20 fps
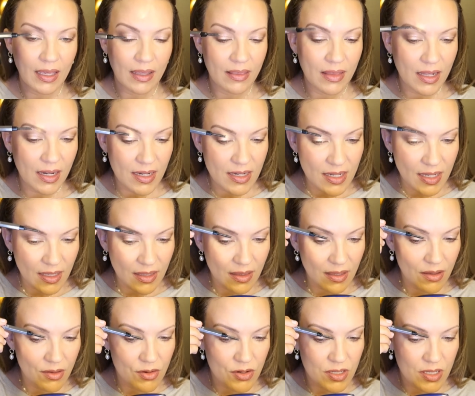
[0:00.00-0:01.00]
And then I take
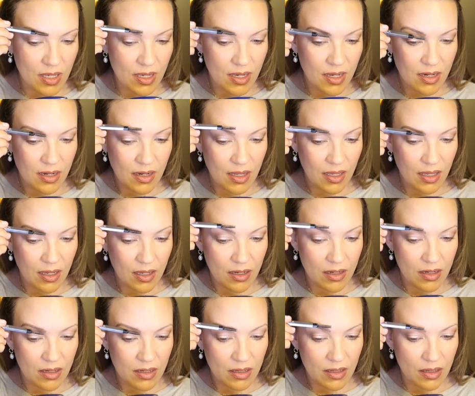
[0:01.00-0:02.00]
the other side
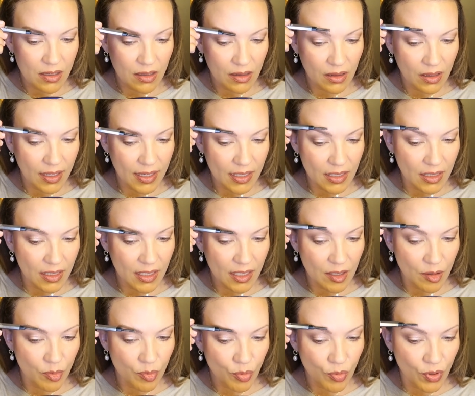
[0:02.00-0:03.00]
and lightly
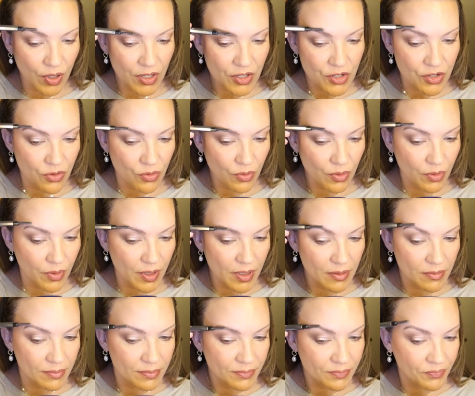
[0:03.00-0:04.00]
brush through it.